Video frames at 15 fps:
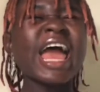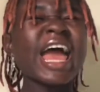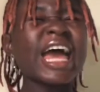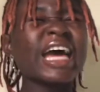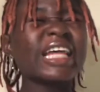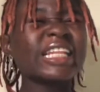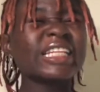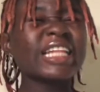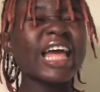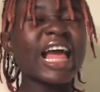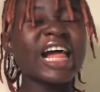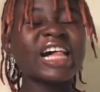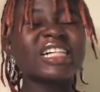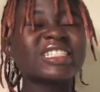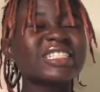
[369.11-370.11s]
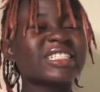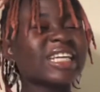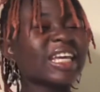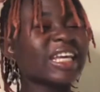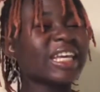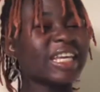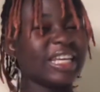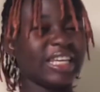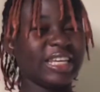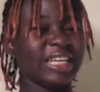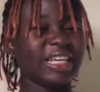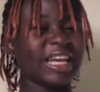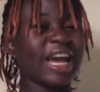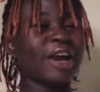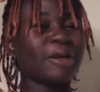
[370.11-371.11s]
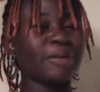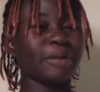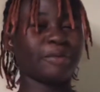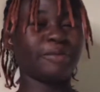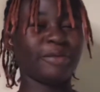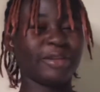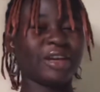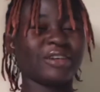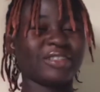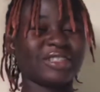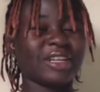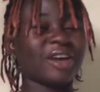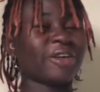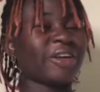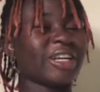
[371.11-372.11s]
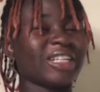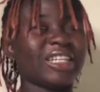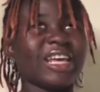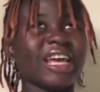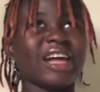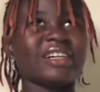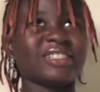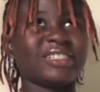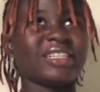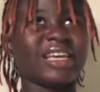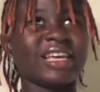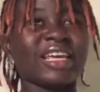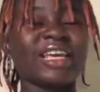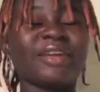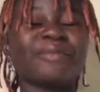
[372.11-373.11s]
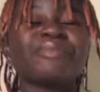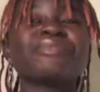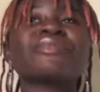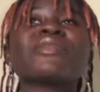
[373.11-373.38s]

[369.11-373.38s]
Helsinki. I hope I'm pronounced that correctly. Helsinki.